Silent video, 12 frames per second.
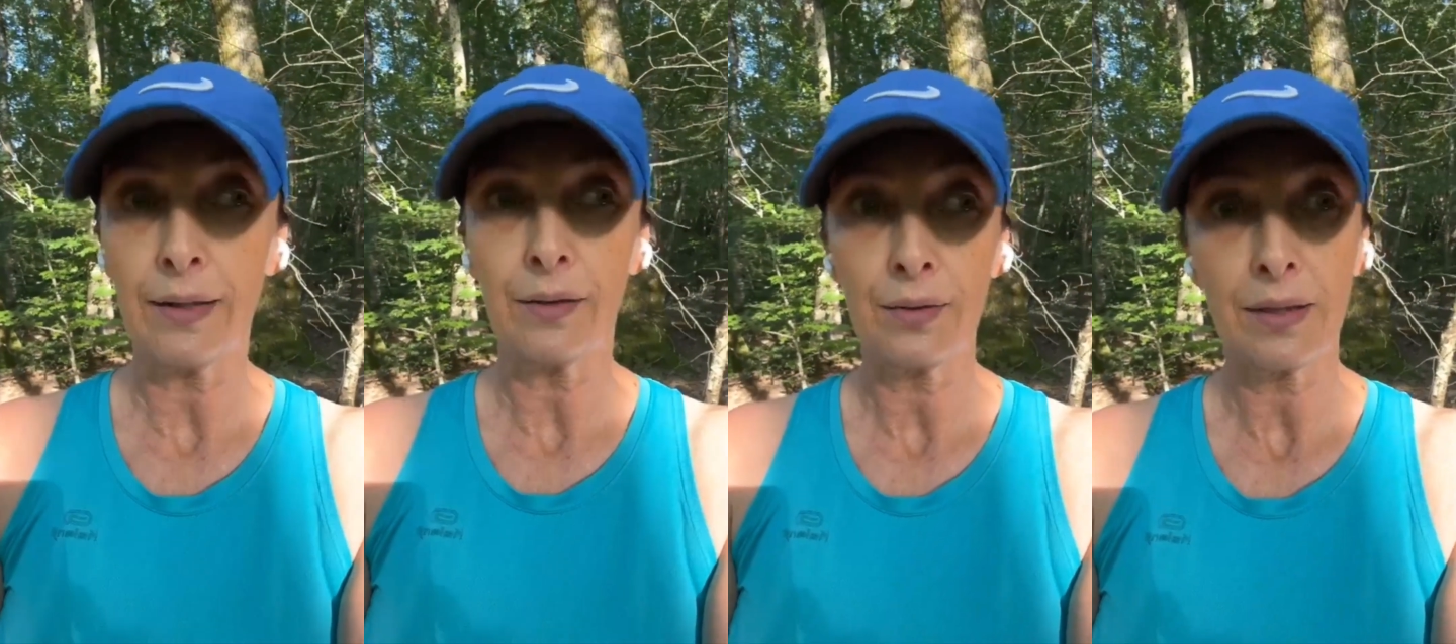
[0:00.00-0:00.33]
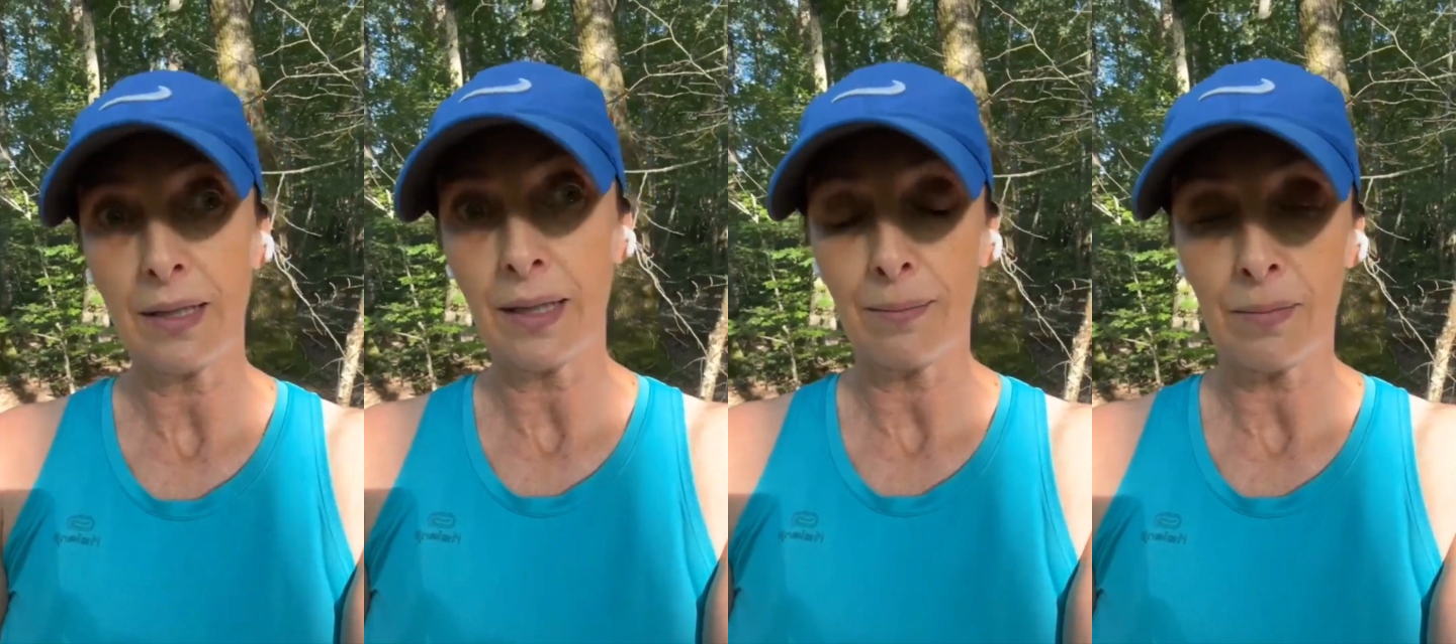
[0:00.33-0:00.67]
I don't
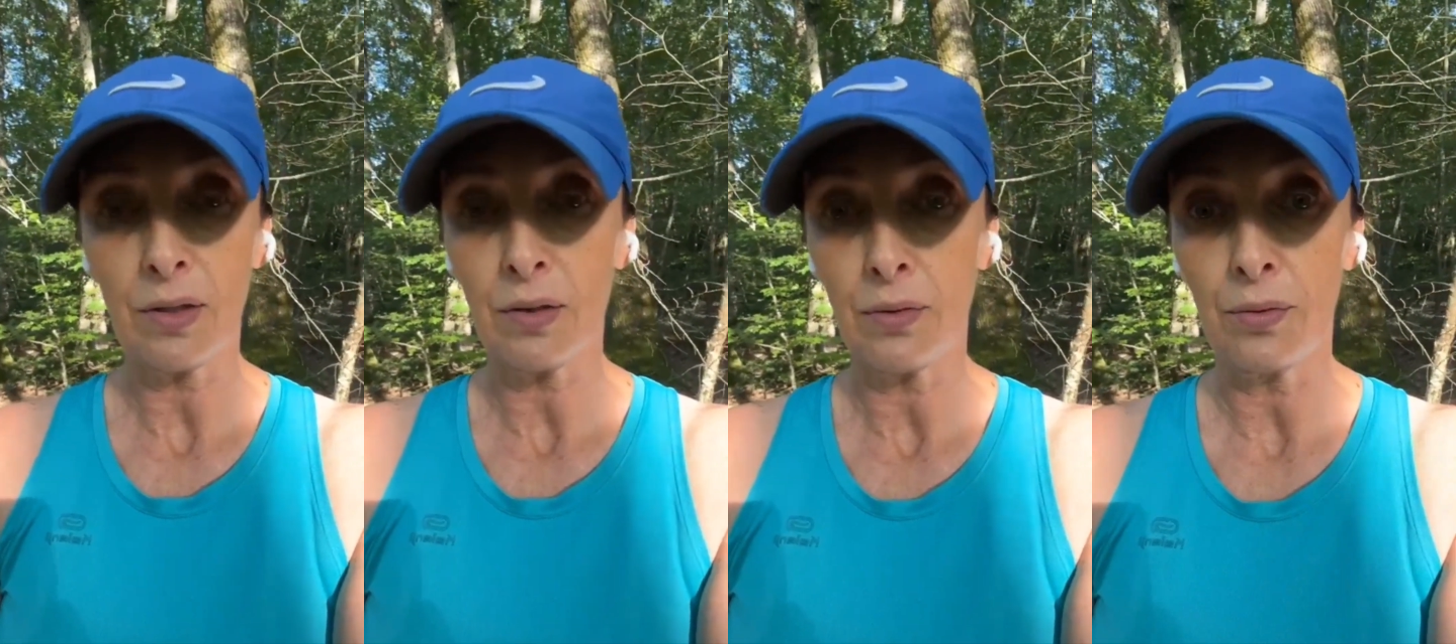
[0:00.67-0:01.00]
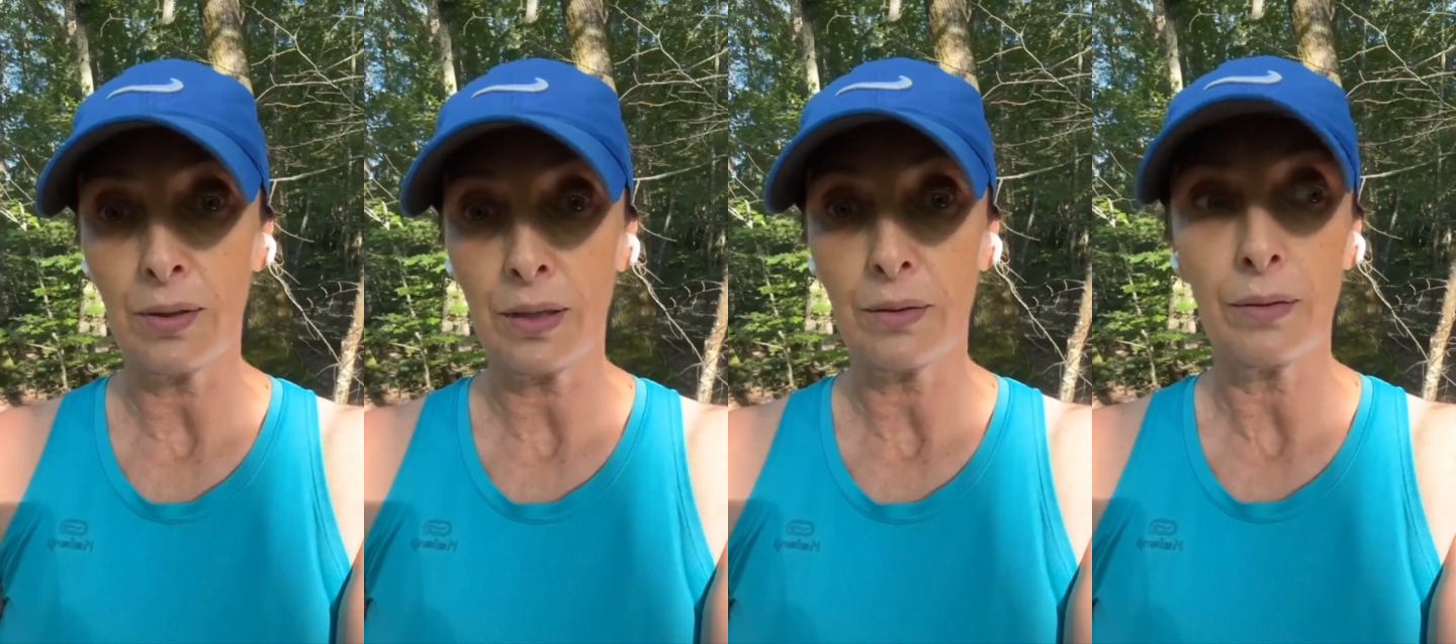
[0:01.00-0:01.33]
seem
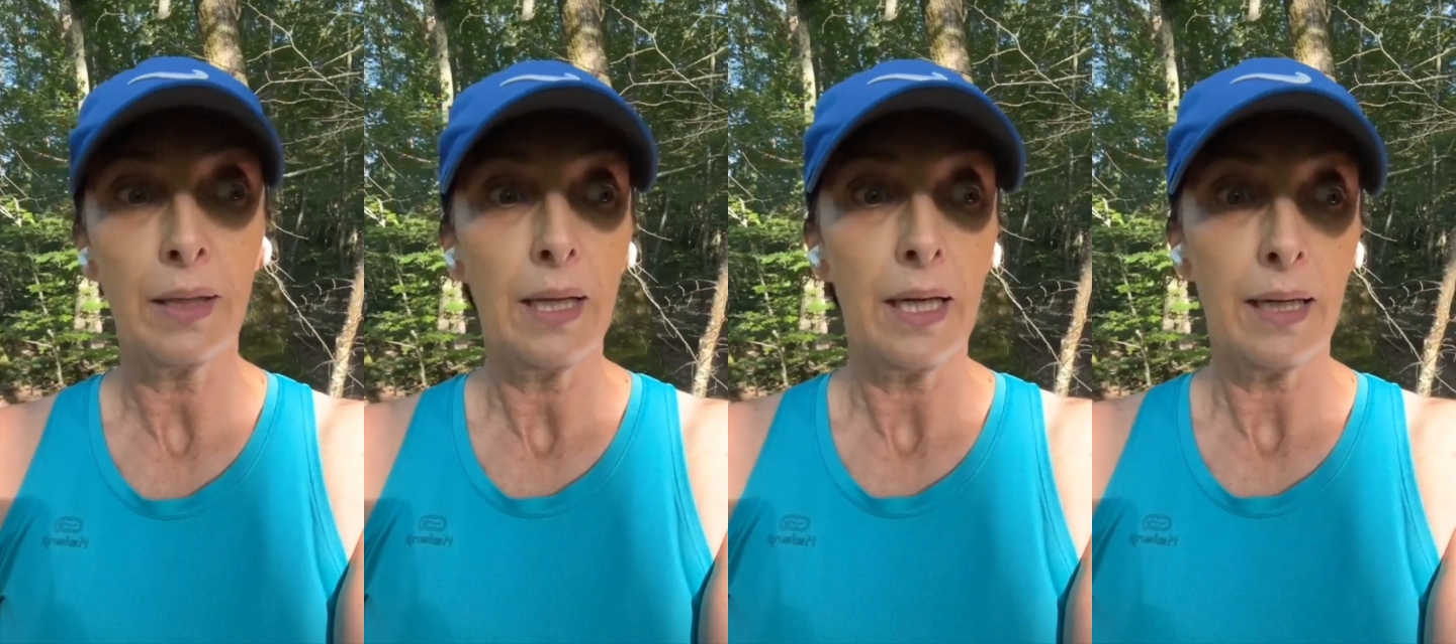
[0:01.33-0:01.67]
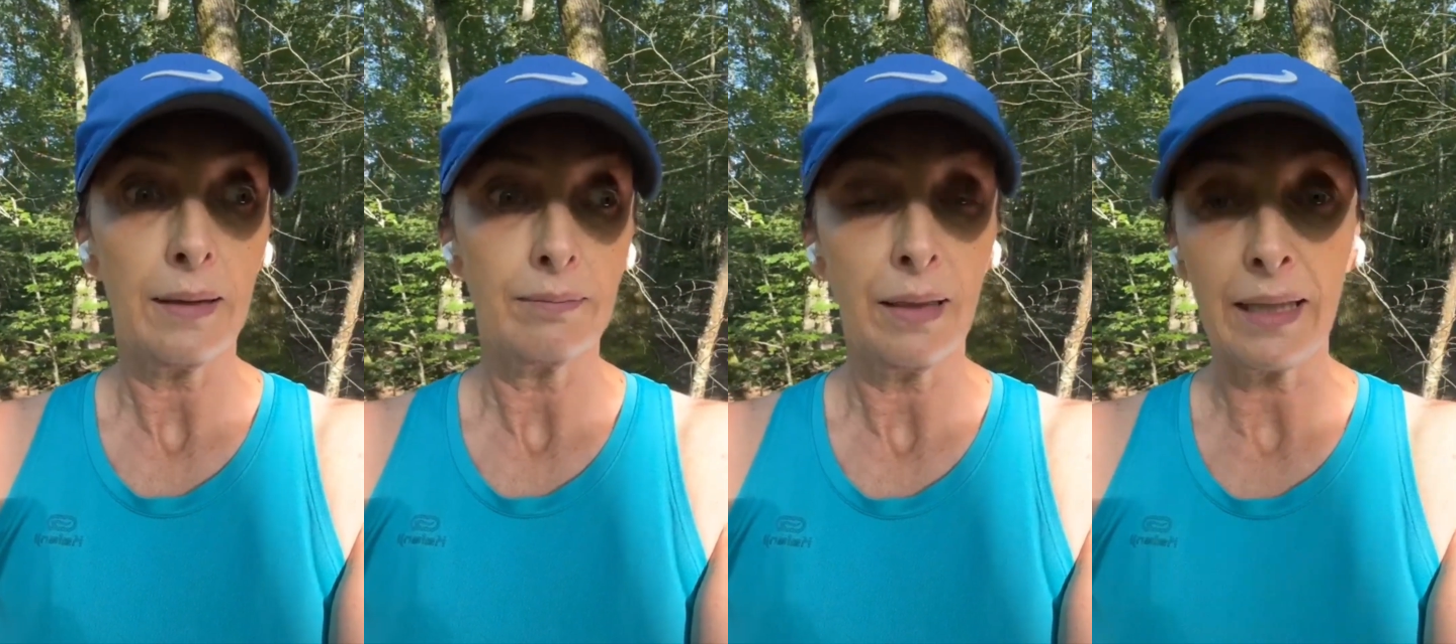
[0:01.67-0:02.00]
to, you know, um,